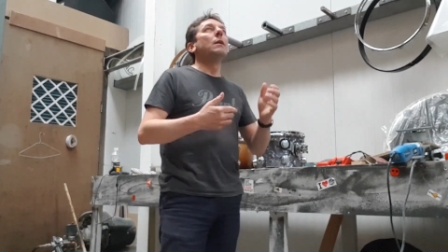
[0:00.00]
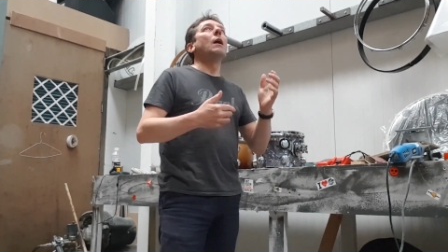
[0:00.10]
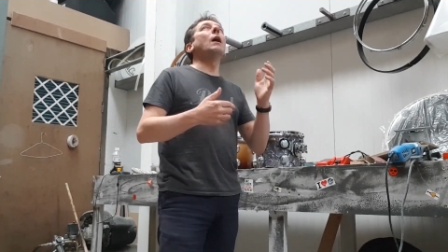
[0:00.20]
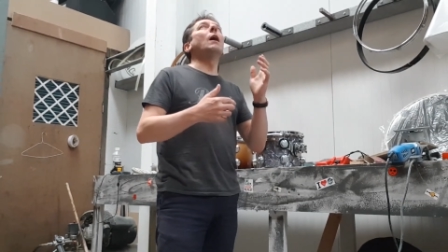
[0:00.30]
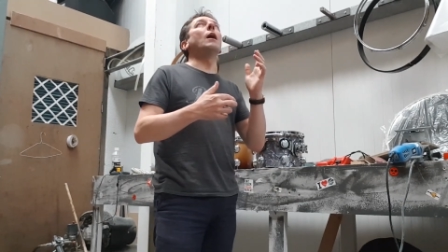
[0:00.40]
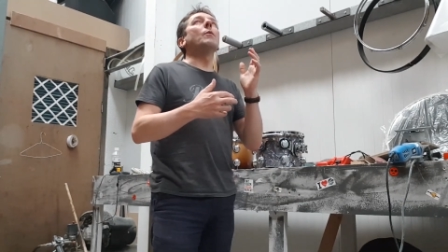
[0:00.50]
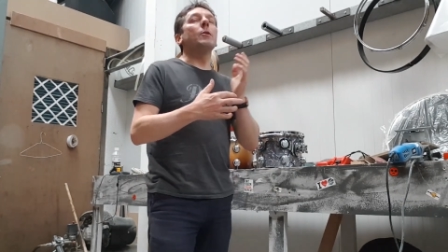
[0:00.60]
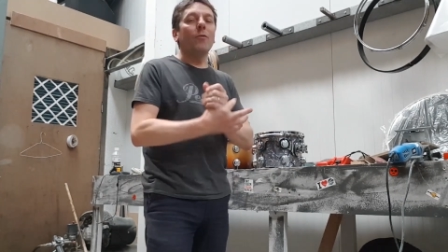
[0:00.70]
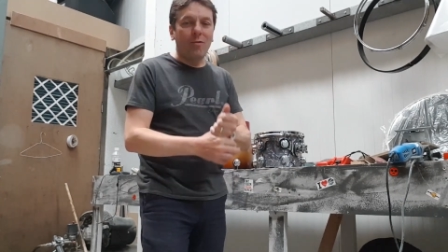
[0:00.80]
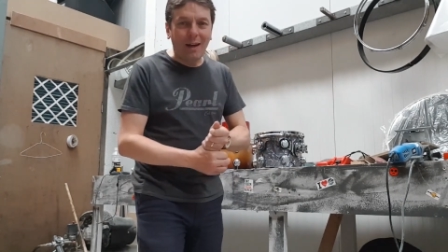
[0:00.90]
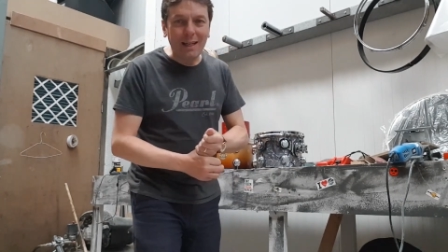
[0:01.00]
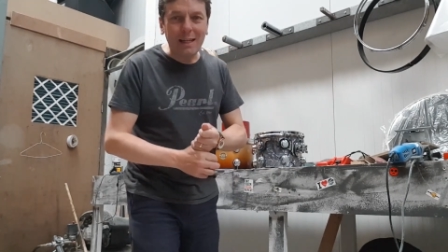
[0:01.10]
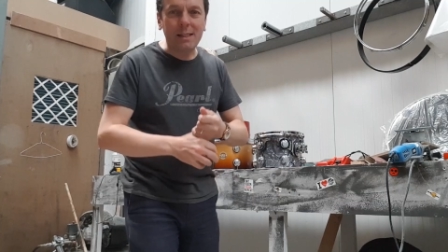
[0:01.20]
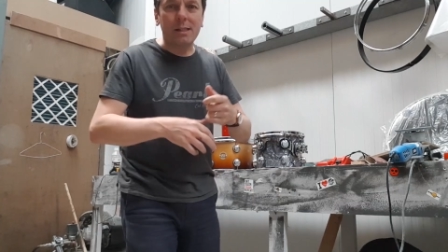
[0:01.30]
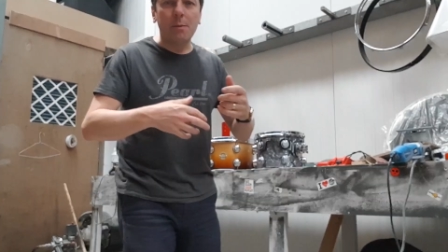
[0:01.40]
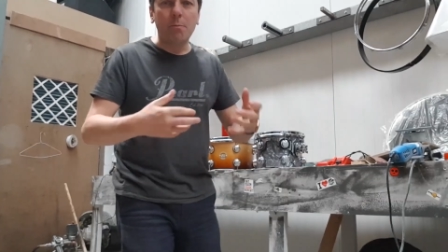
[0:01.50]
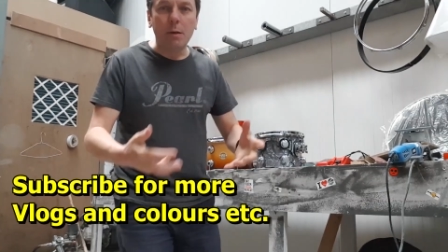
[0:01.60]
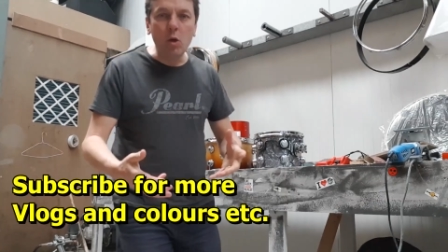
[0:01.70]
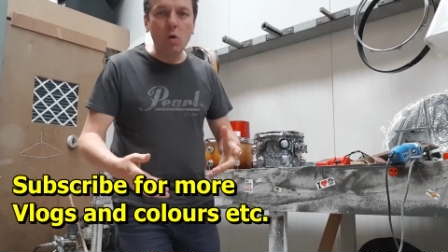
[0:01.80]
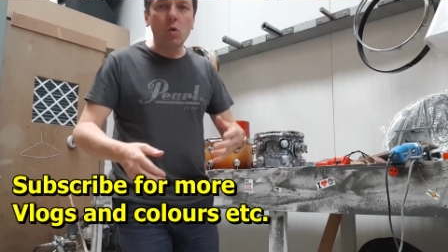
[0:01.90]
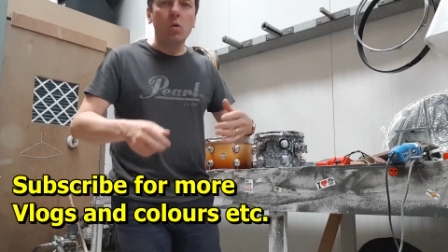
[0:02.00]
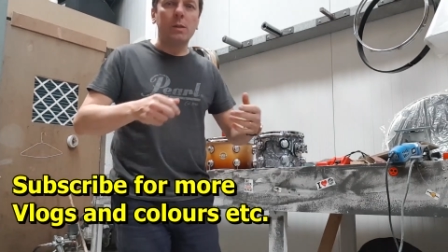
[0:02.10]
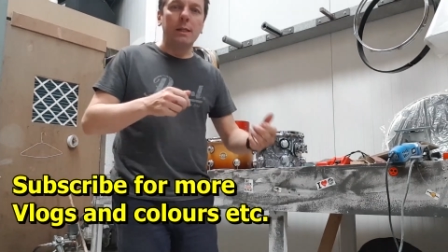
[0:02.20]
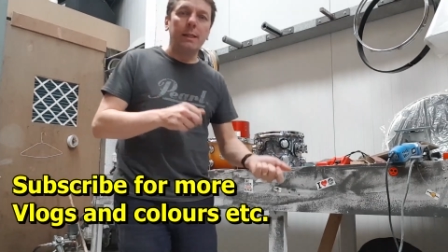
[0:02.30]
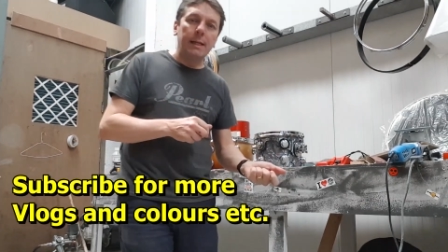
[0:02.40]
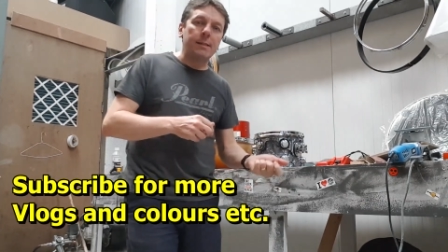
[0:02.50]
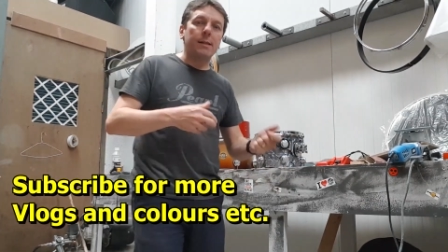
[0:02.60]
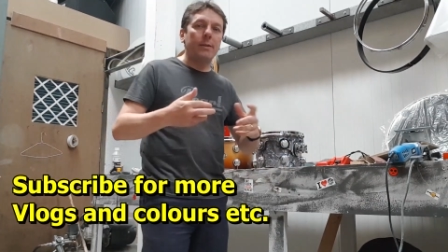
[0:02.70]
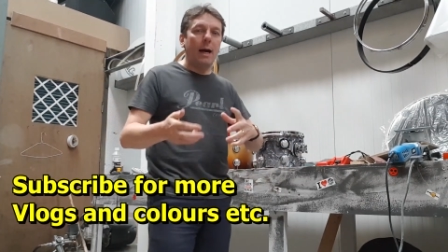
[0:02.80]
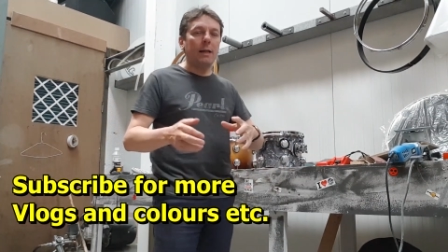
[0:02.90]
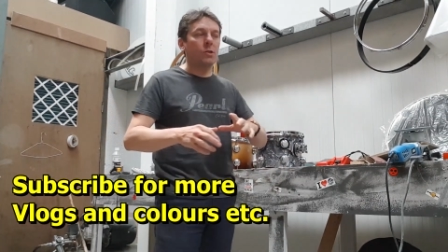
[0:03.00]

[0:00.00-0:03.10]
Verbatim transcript: ah, we've got violets and blues and this and that.